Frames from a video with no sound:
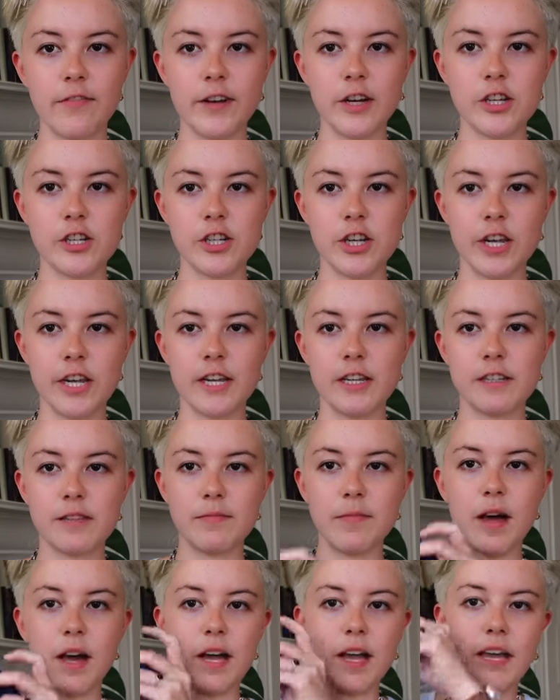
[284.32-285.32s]
finished is
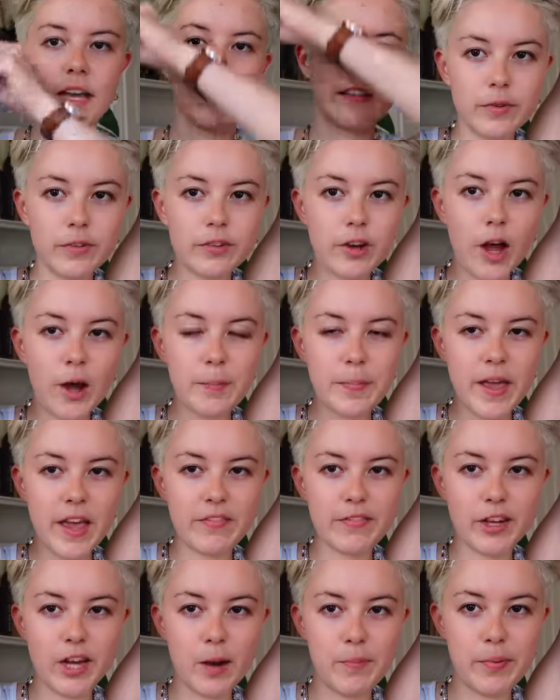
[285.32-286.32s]
my Stop
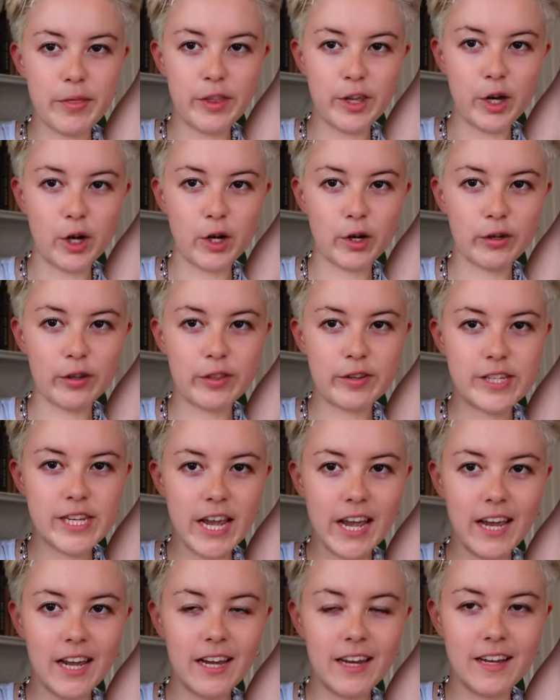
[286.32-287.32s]
Effing Up the Earth
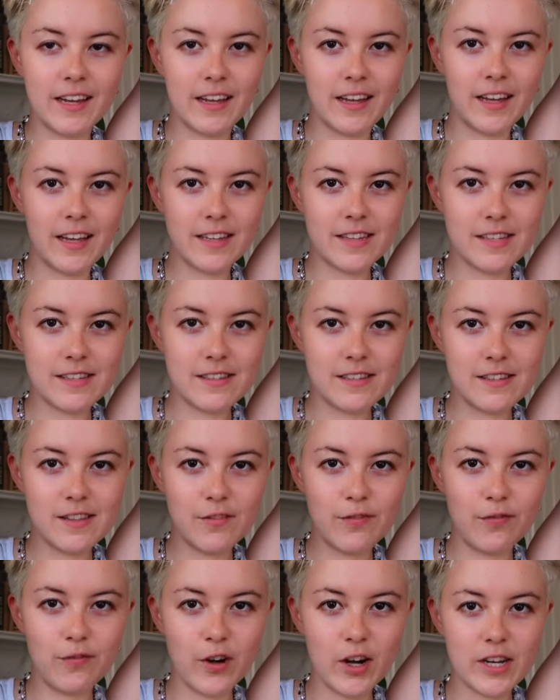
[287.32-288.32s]
tank. This is the
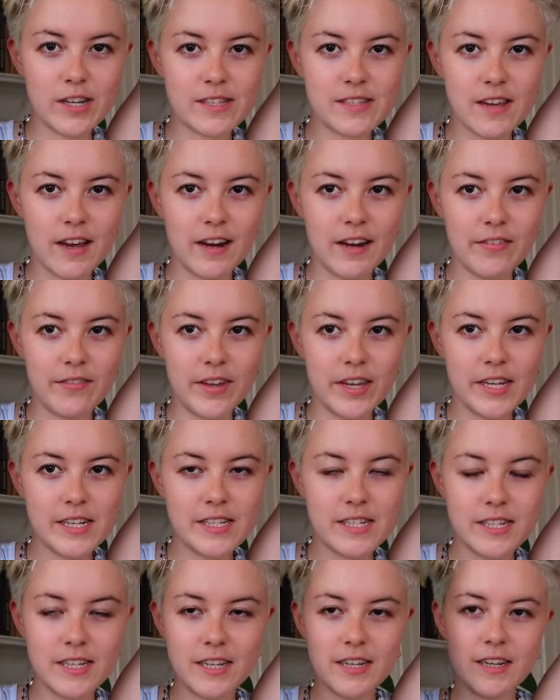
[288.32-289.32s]
front side of
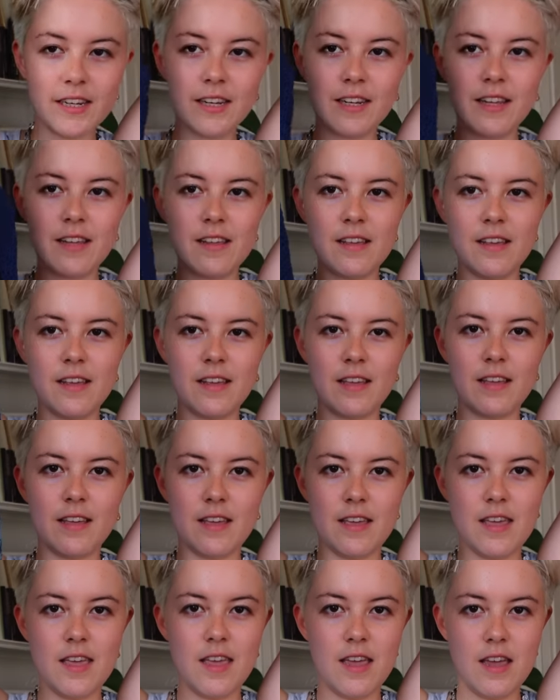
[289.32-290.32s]
it.
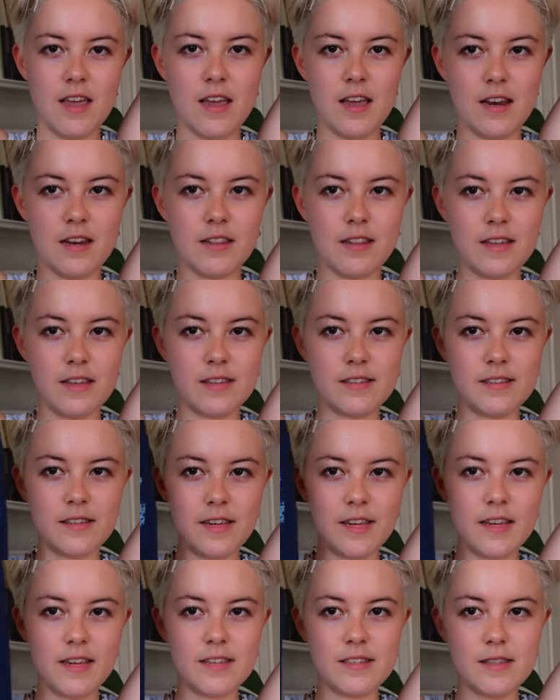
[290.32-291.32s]
And this
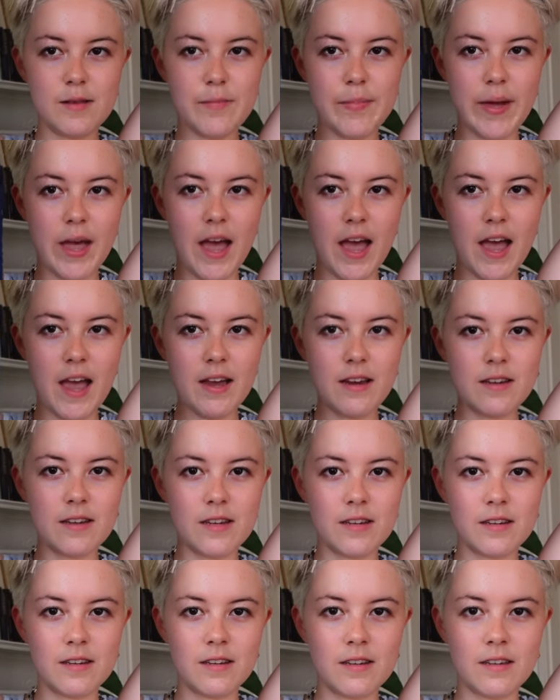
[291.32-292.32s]
is the
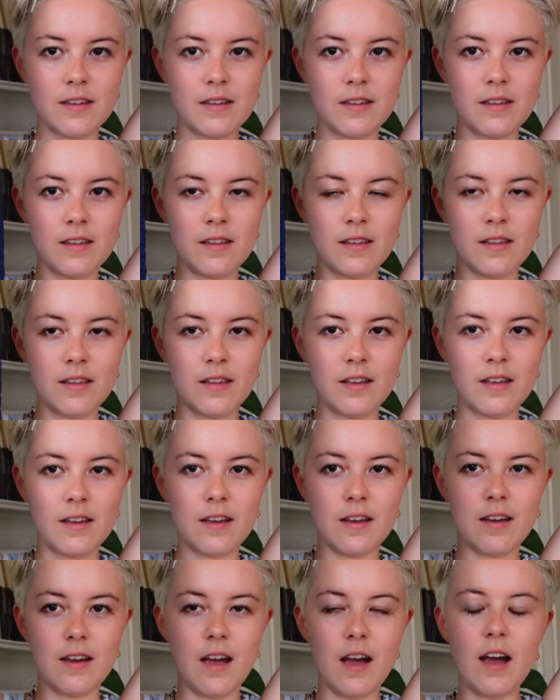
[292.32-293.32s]
back.
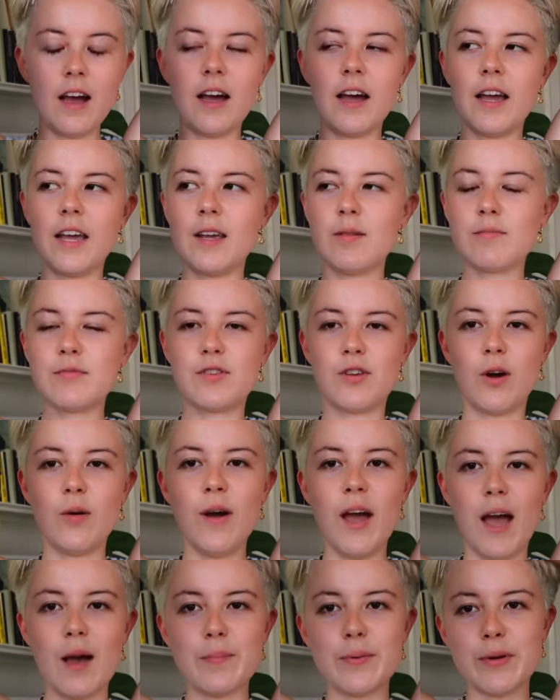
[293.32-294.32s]
I'm so
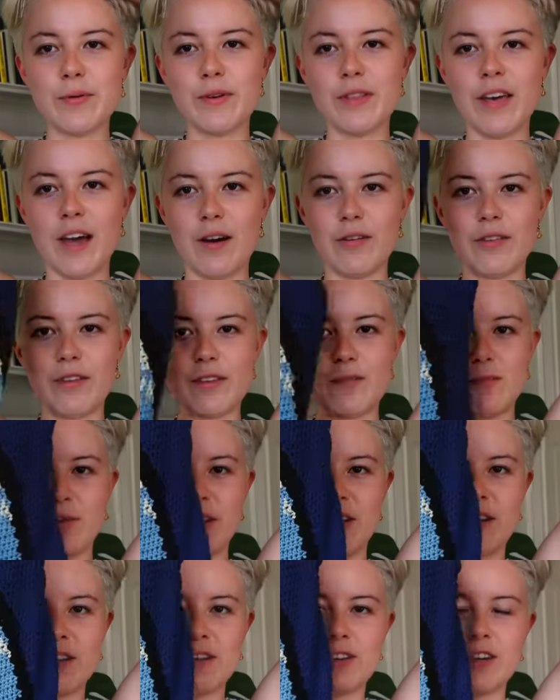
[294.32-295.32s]
happy with how this
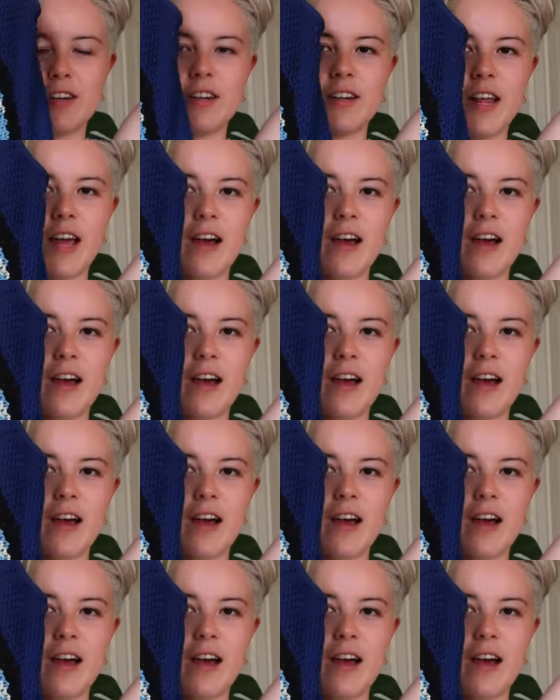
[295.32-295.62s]
one turned